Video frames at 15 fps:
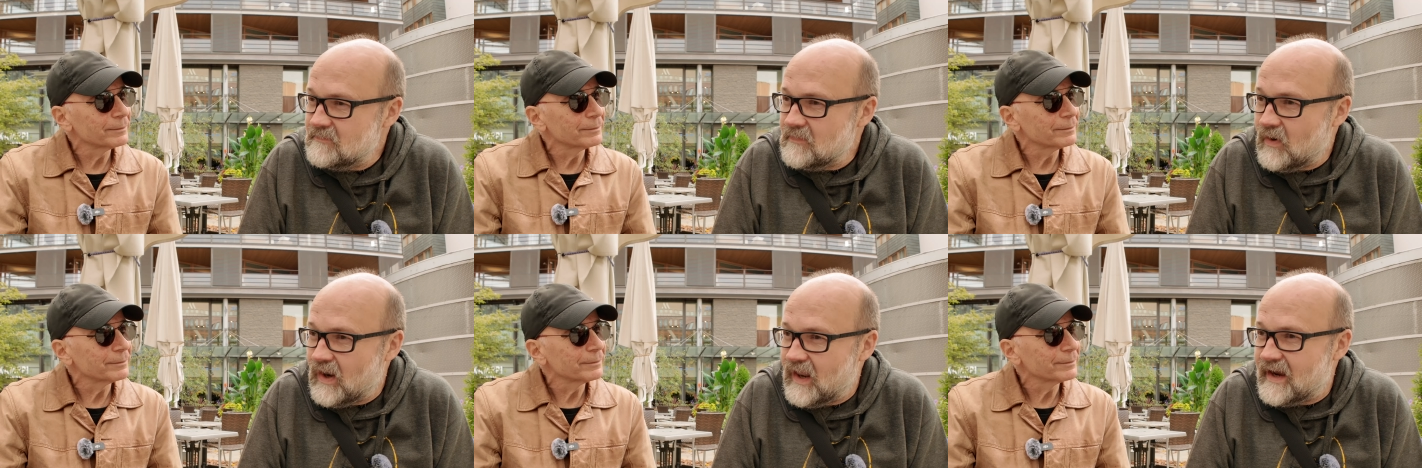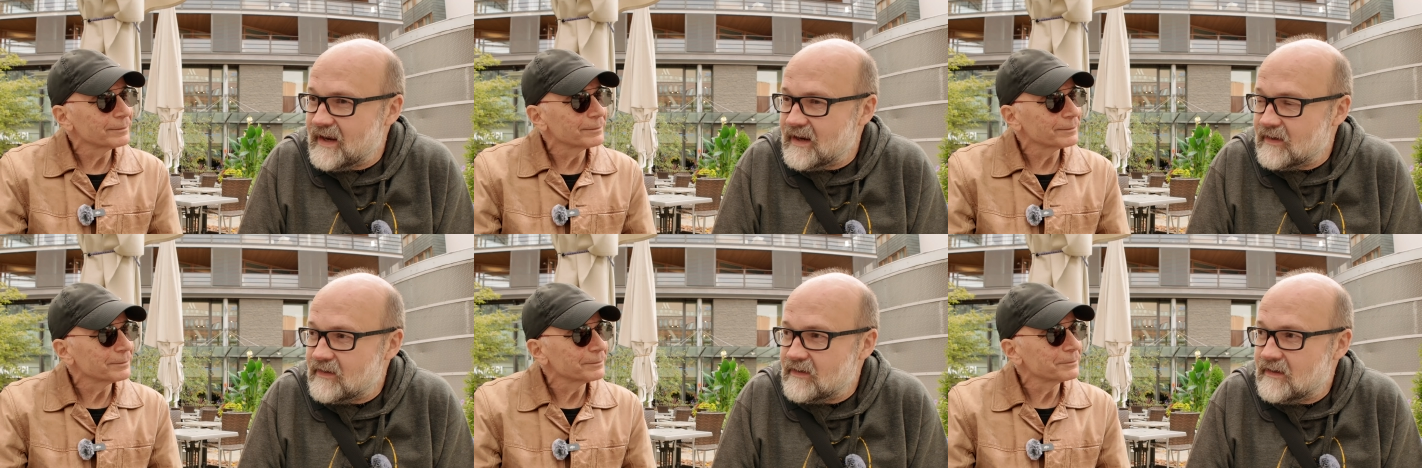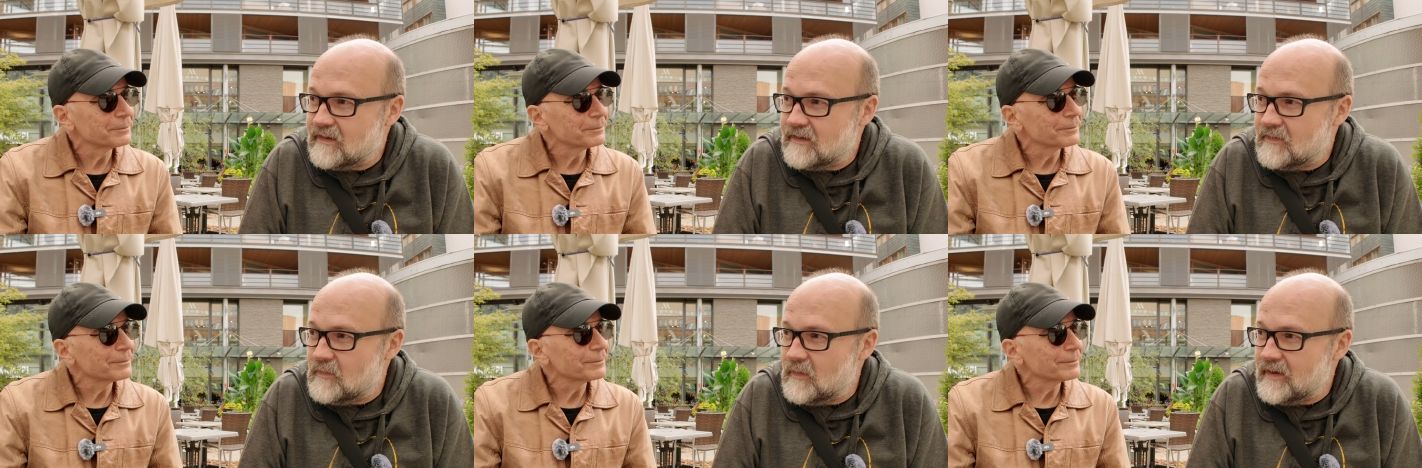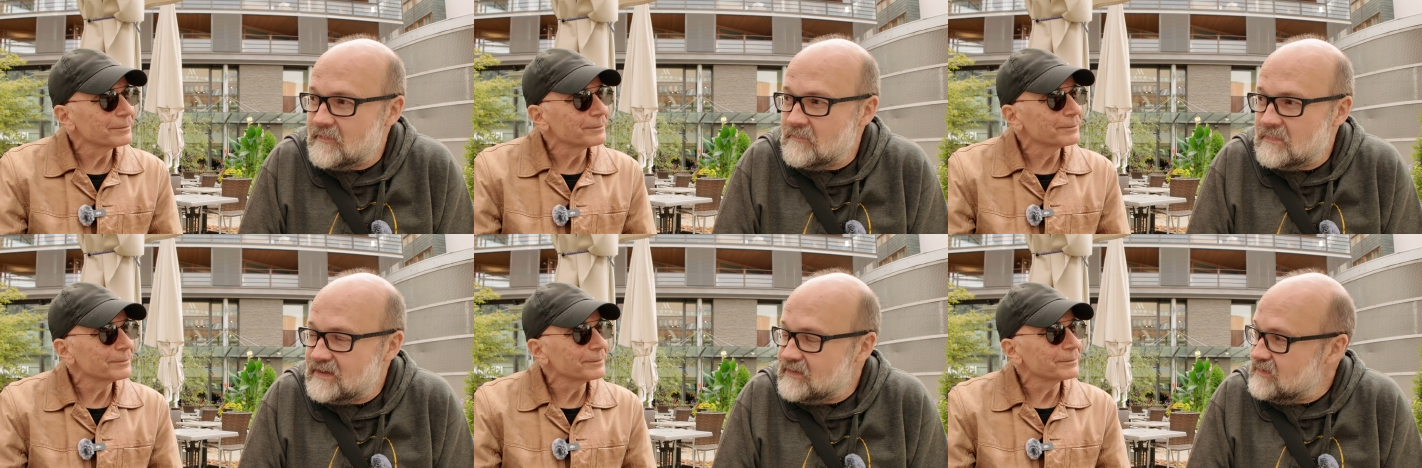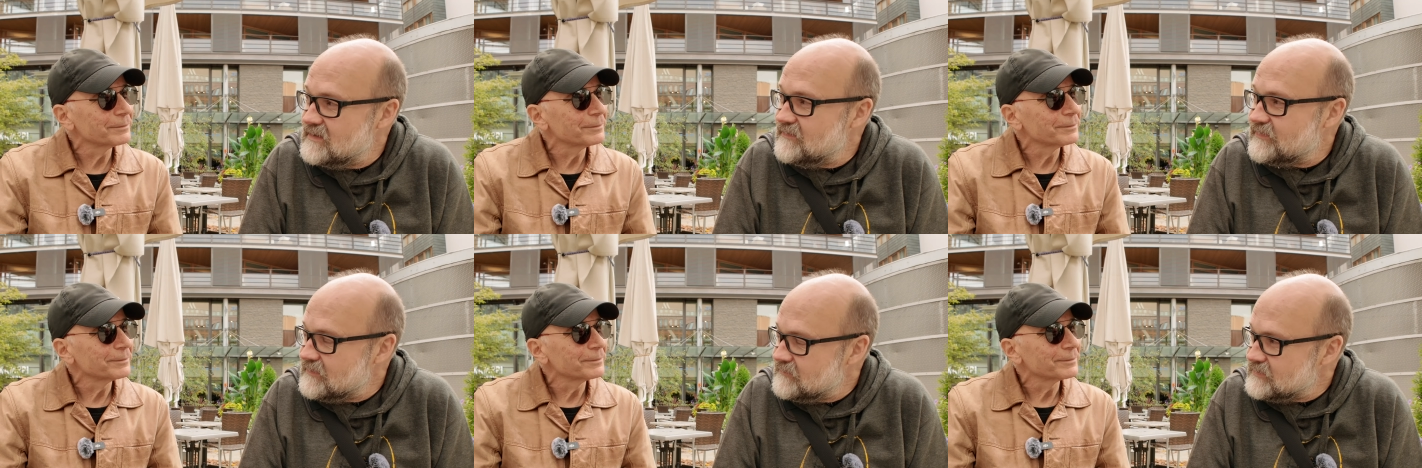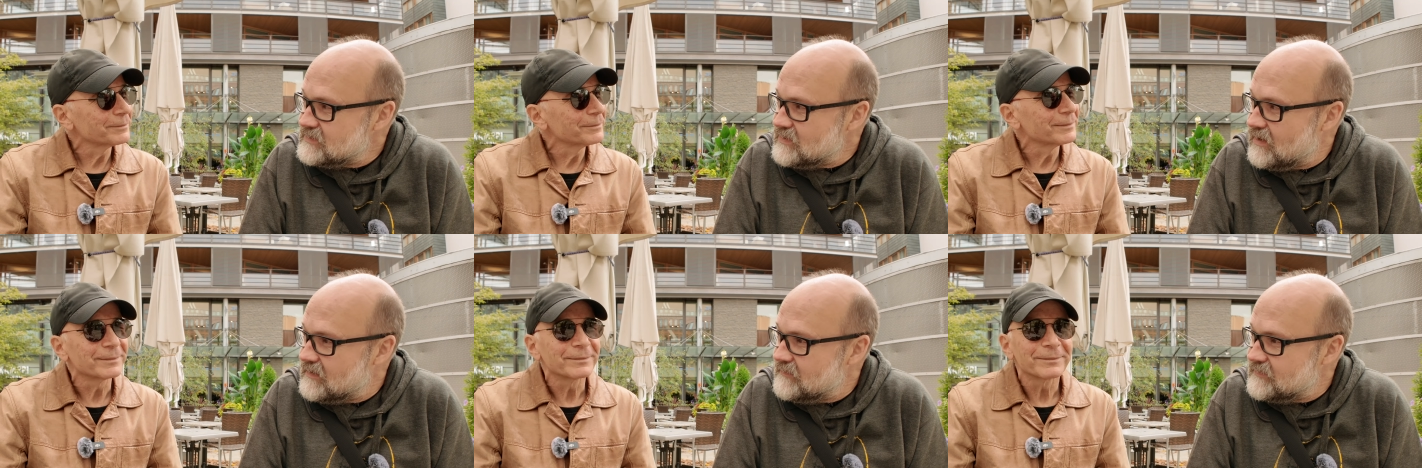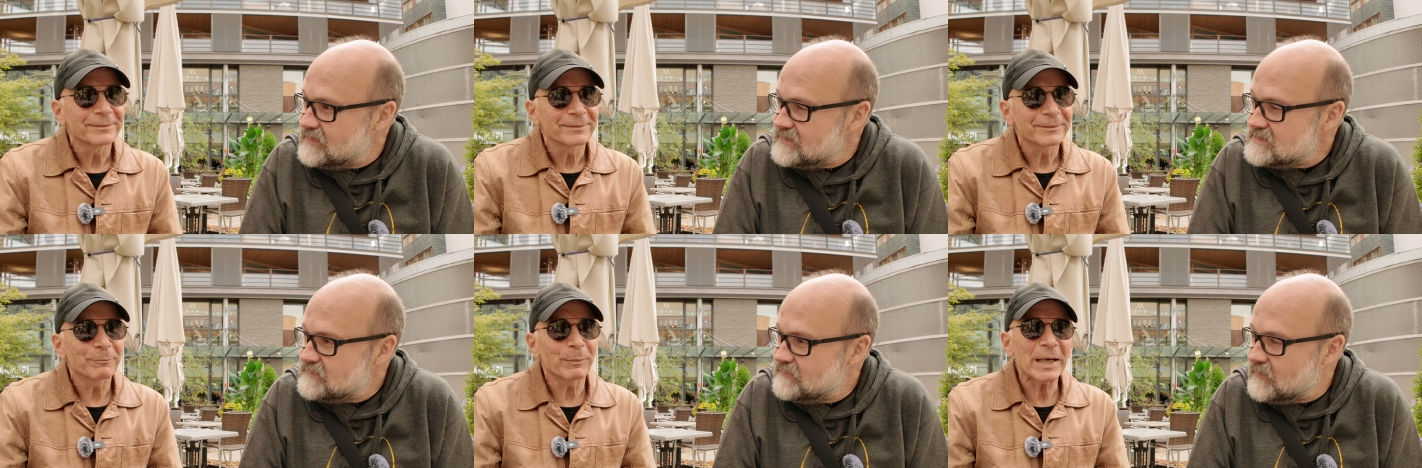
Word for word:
Speaker 1: like quite a bit of different photographers.